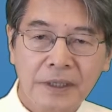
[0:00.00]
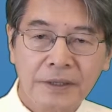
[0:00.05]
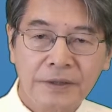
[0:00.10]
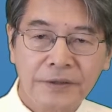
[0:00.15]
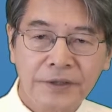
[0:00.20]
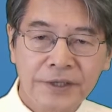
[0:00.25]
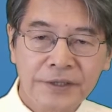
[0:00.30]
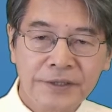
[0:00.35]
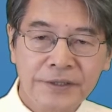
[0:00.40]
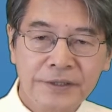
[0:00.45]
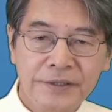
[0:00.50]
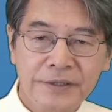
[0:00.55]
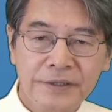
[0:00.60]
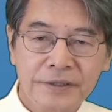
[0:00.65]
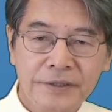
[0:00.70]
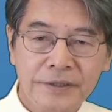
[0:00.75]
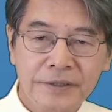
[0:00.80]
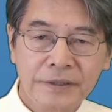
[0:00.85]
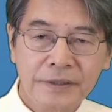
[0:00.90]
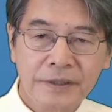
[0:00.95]

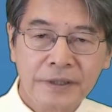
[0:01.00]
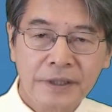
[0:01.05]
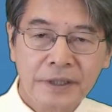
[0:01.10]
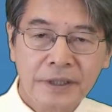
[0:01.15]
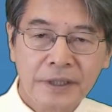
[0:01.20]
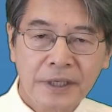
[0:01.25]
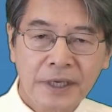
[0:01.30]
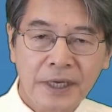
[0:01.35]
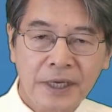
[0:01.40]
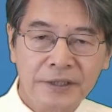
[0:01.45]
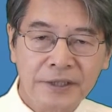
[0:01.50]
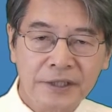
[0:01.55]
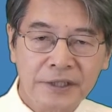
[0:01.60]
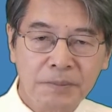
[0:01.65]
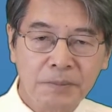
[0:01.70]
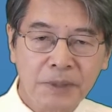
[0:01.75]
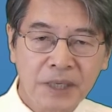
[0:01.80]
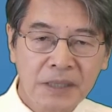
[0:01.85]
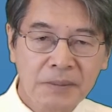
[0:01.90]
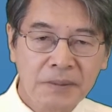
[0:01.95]
This is
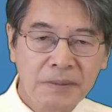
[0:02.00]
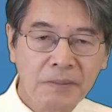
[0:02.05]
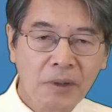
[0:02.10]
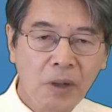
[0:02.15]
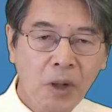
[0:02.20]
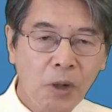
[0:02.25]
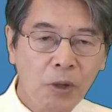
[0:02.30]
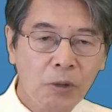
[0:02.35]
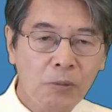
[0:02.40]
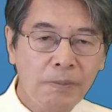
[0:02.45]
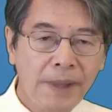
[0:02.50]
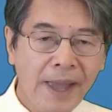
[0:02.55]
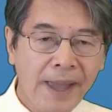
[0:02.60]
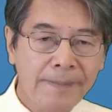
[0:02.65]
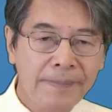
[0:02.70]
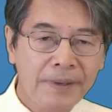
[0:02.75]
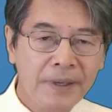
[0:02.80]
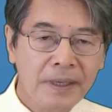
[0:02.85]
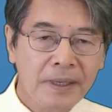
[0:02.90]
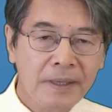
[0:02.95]
its minimum hole
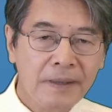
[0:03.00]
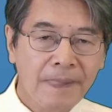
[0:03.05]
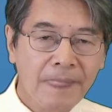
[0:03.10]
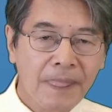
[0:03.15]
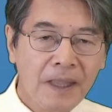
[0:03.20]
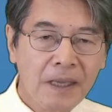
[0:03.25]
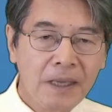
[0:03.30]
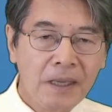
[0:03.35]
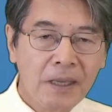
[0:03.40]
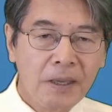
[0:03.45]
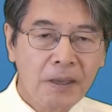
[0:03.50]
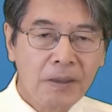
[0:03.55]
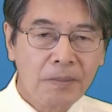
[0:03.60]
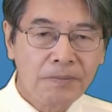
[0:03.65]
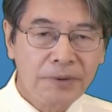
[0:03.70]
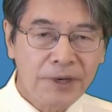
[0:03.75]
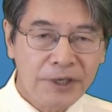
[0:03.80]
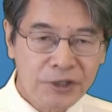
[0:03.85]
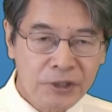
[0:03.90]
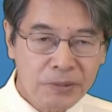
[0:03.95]
map,
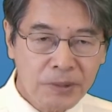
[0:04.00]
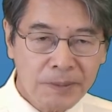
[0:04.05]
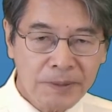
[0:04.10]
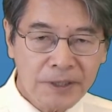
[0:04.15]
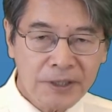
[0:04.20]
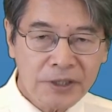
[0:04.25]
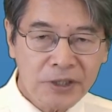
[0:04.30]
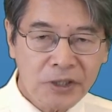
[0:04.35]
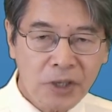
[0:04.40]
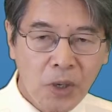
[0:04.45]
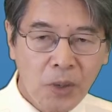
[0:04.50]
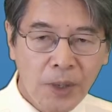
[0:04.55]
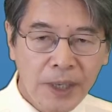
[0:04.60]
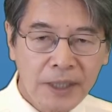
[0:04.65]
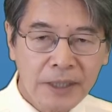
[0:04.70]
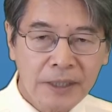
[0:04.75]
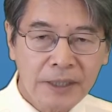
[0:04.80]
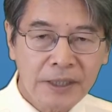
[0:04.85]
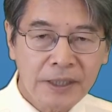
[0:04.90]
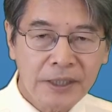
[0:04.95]
presumably
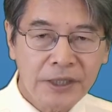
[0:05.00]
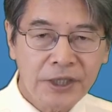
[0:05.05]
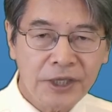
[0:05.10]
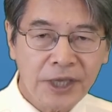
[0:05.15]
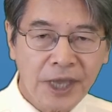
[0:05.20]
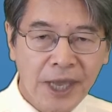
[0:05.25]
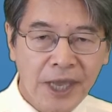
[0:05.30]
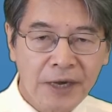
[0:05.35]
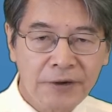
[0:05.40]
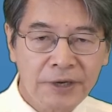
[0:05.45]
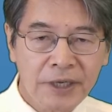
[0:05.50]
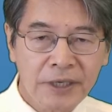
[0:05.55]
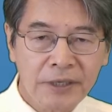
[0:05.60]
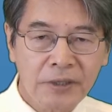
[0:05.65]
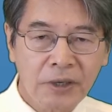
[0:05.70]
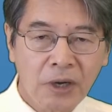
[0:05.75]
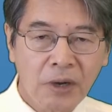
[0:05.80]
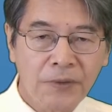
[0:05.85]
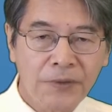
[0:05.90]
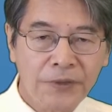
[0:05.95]
showing the area
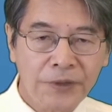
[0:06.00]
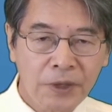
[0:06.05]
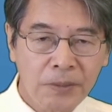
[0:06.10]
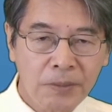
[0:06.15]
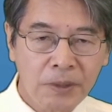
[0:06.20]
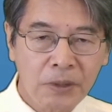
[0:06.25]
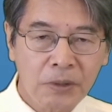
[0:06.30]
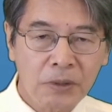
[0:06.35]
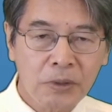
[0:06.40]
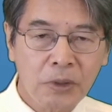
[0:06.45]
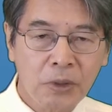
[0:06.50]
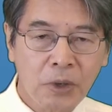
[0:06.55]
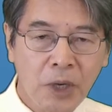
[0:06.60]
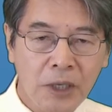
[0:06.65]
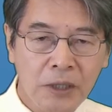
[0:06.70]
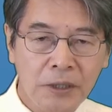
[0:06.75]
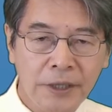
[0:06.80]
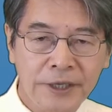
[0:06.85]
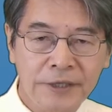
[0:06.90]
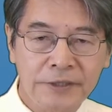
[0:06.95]
of thermal
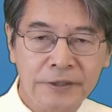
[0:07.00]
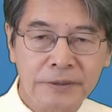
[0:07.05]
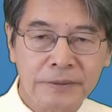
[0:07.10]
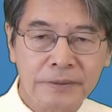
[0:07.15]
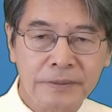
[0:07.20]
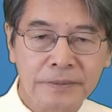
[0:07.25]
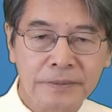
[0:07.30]
coagulation.